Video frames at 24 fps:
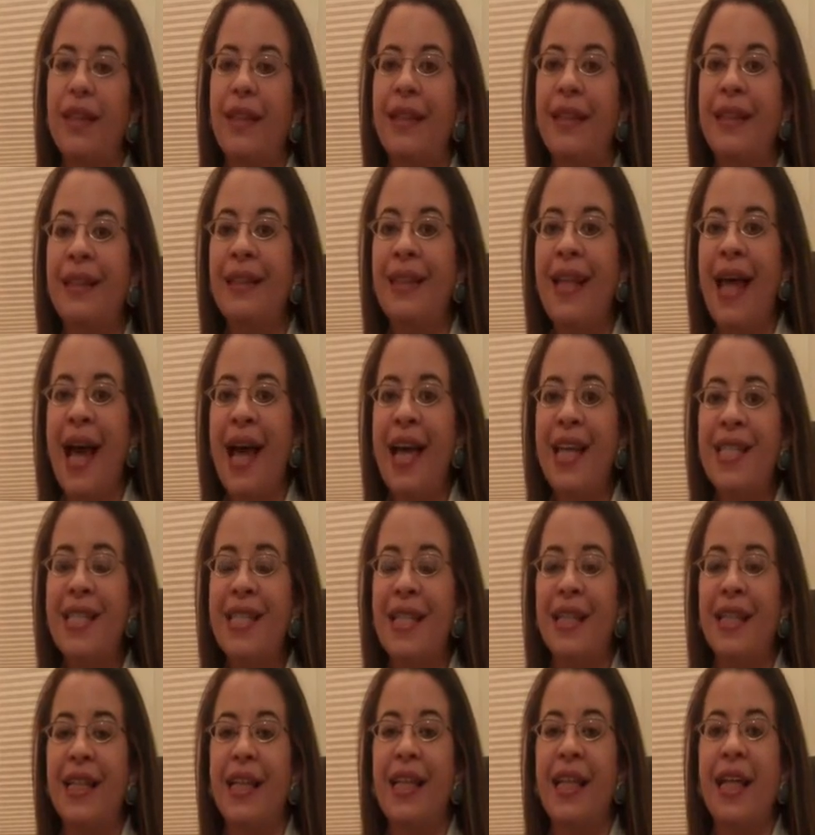And
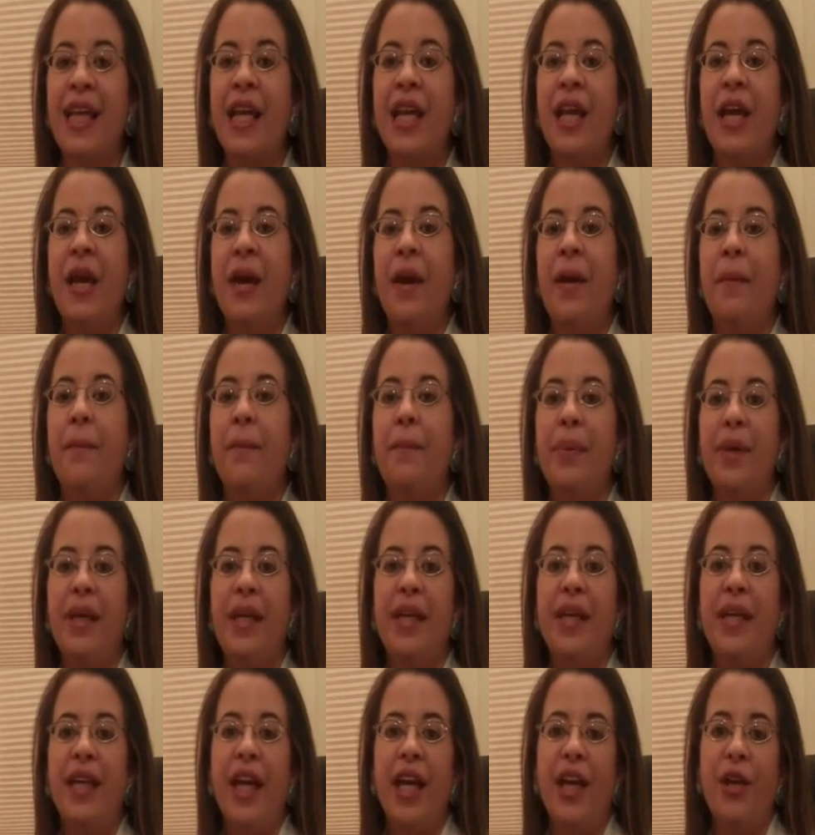lastly,
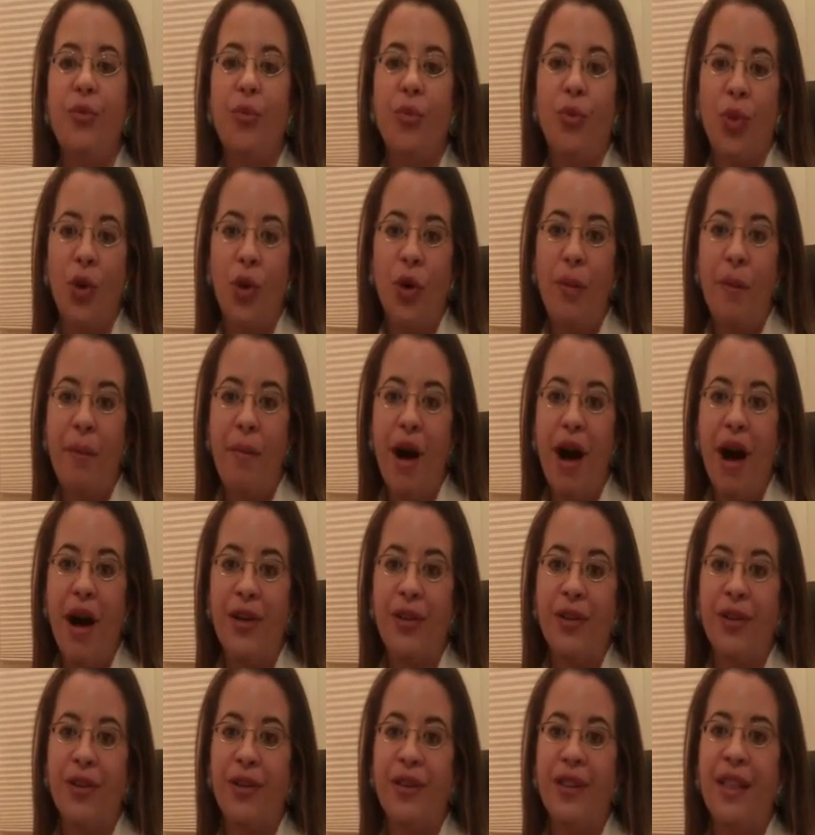be a role
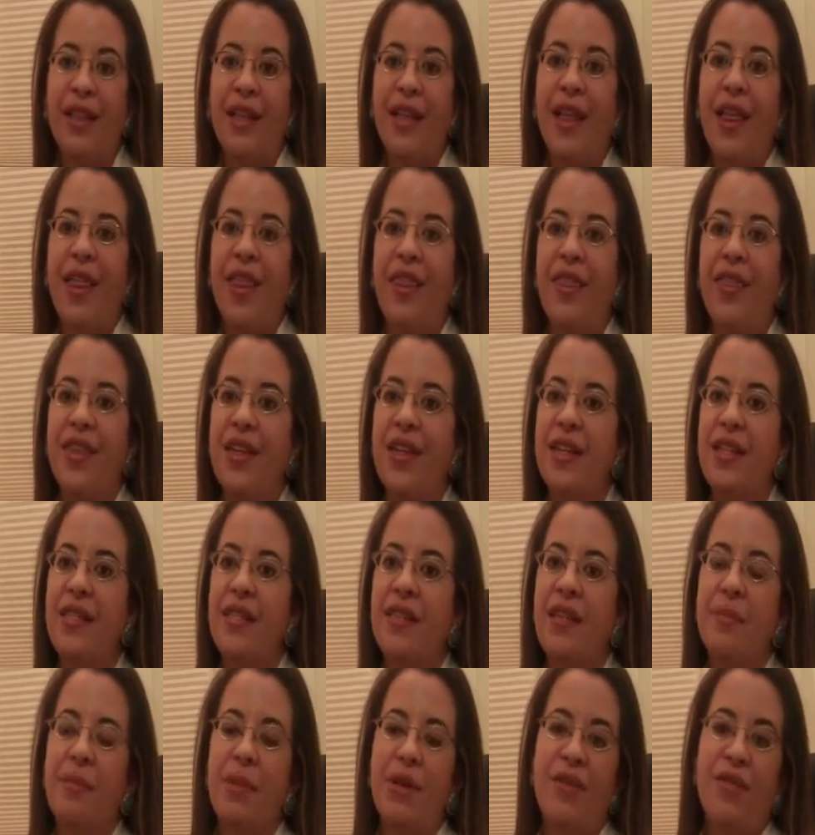model.
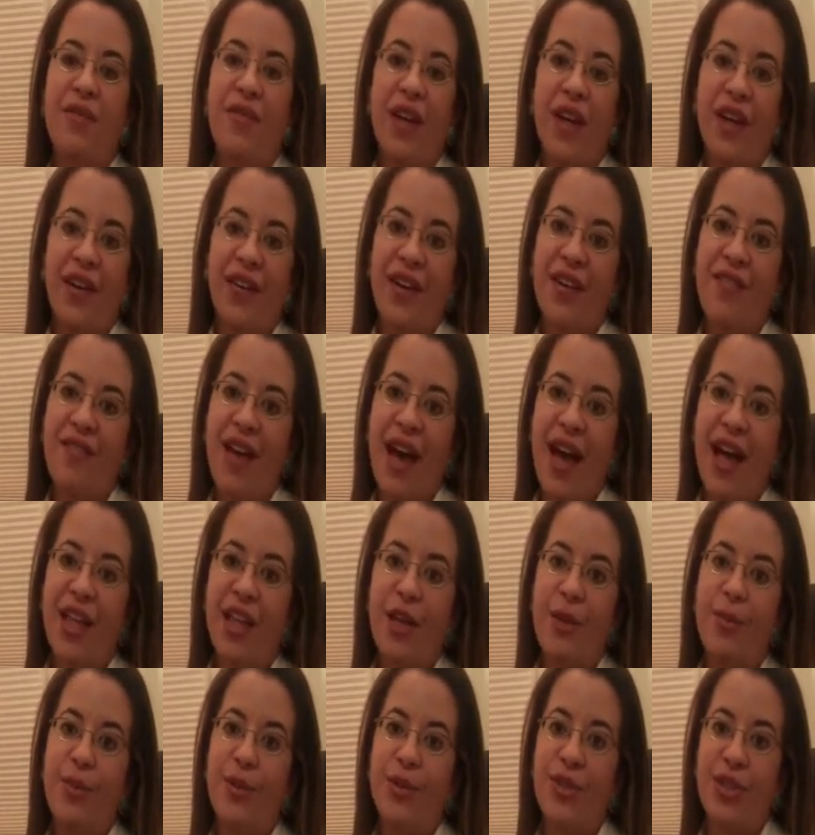This can be very
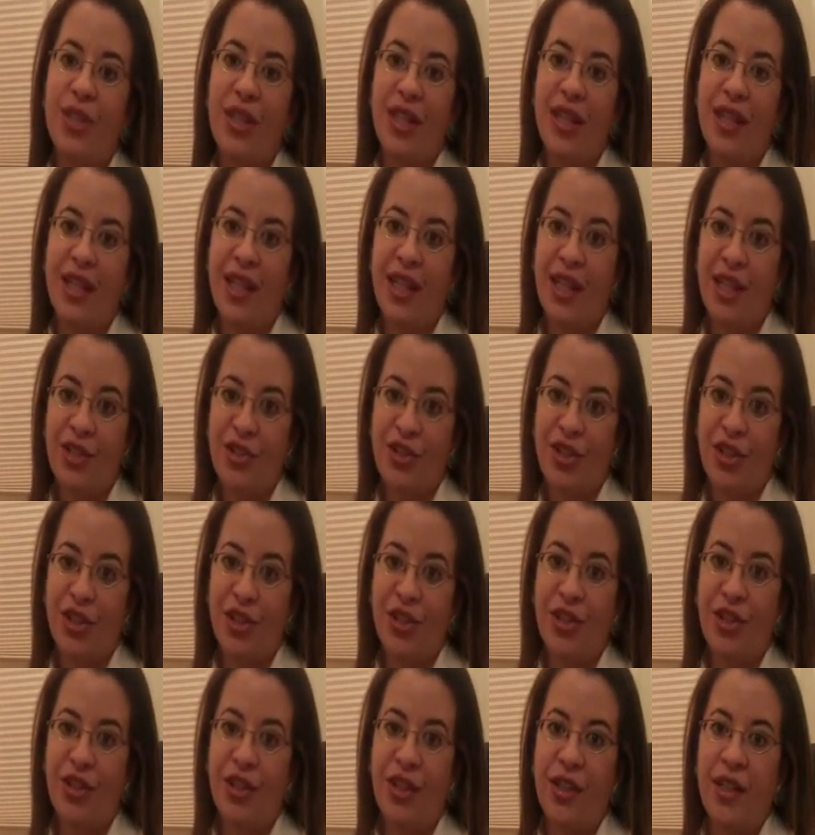valuable to the
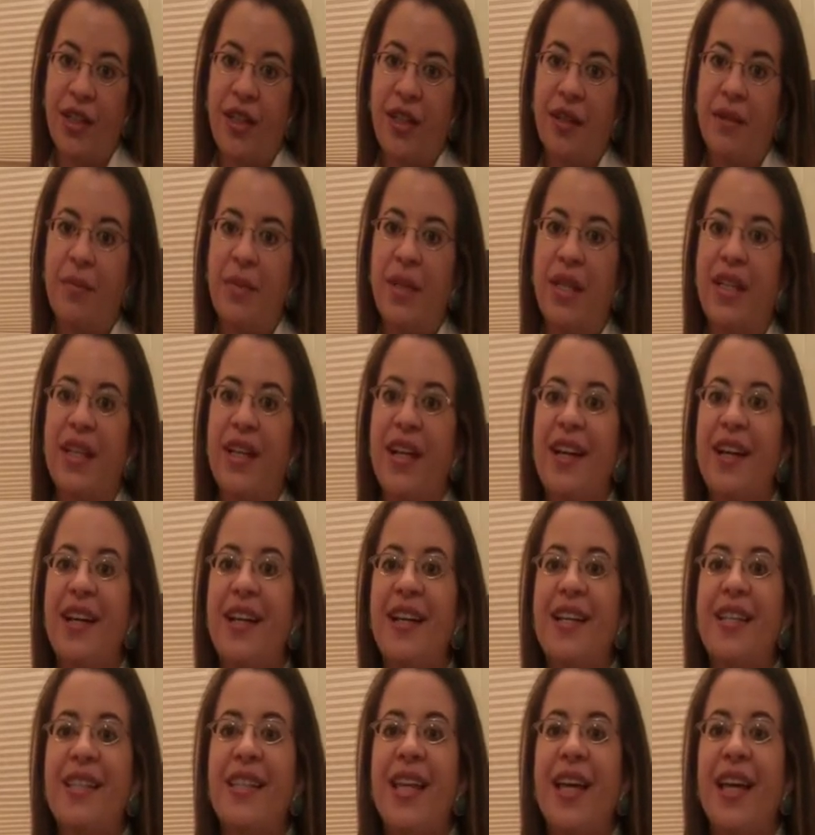intern
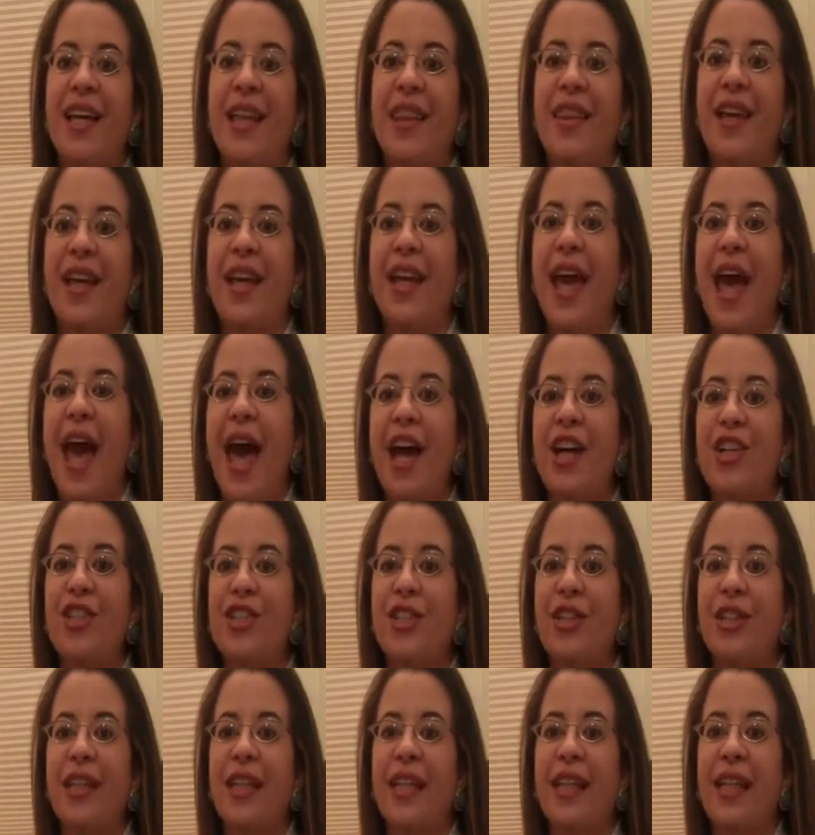because they
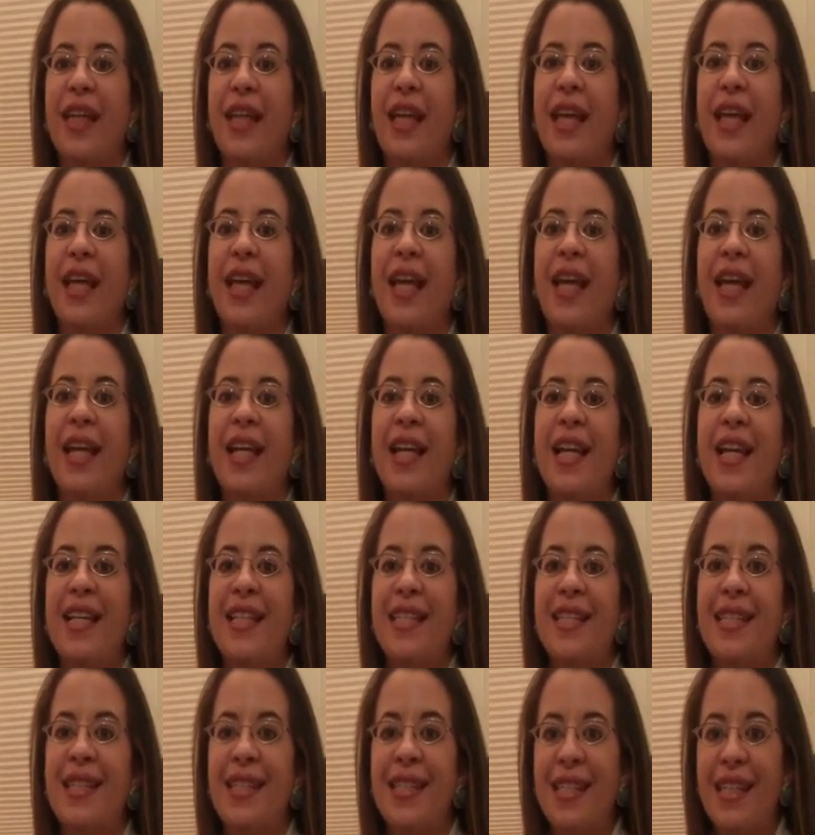actually can
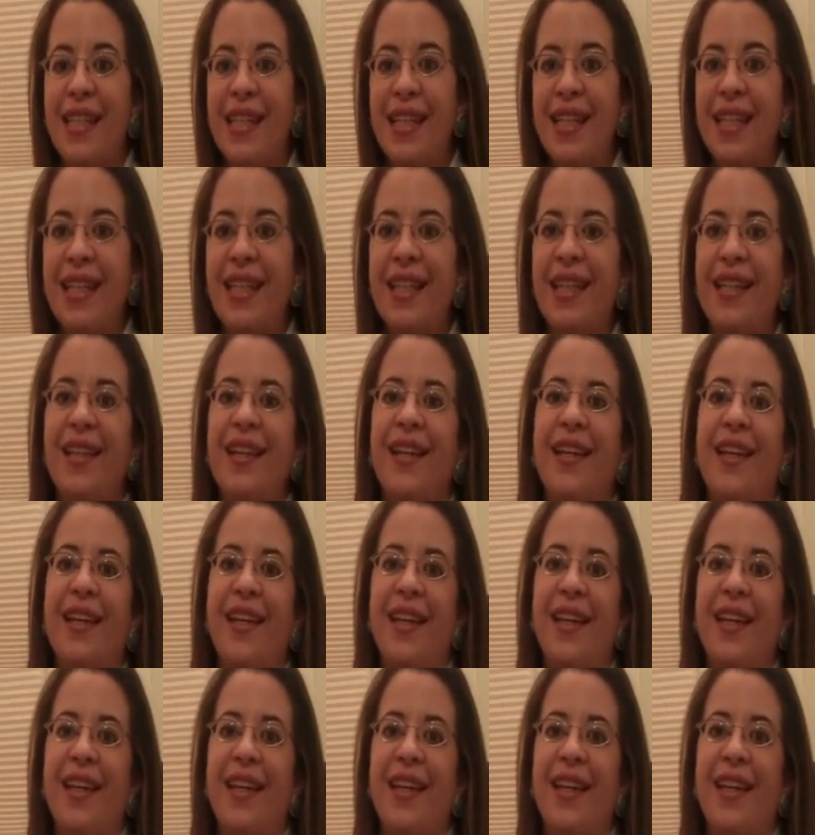see